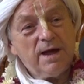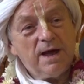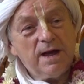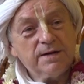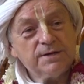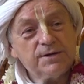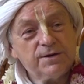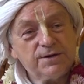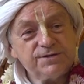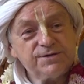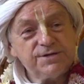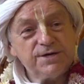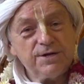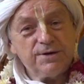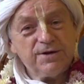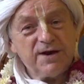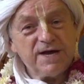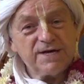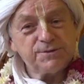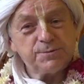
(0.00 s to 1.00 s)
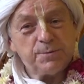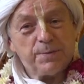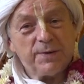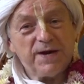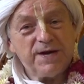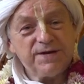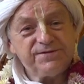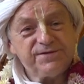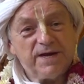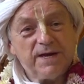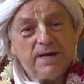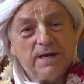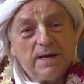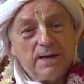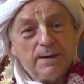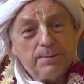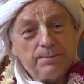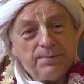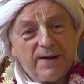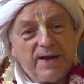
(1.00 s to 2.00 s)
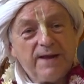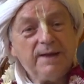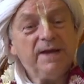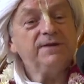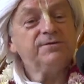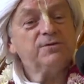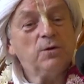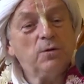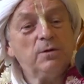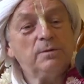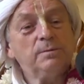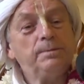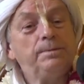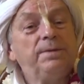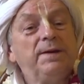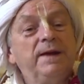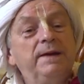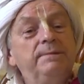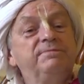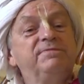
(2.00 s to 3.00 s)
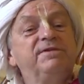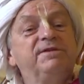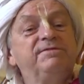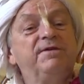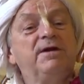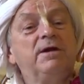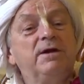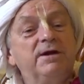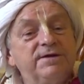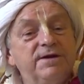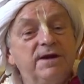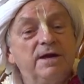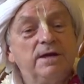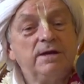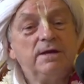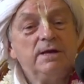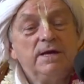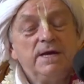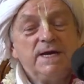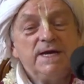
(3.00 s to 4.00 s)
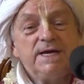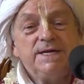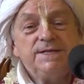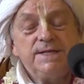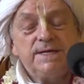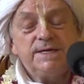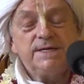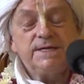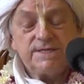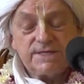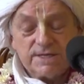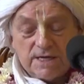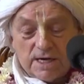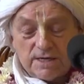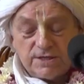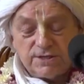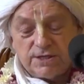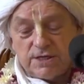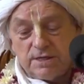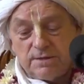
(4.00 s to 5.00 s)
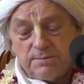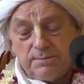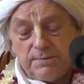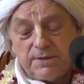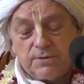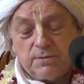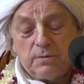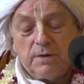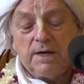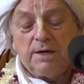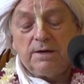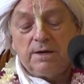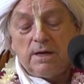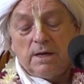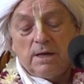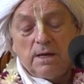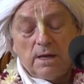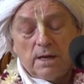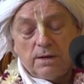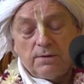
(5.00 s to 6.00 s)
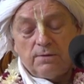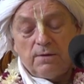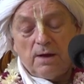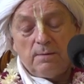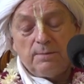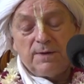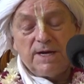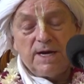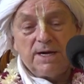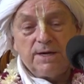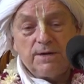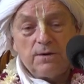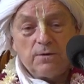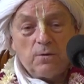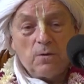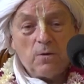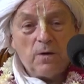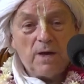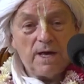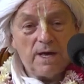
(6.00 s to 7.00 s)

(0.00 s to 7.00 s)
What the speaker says: and Krishna express it. It's called Prem Bhavata in the discussion between Ramananda Roy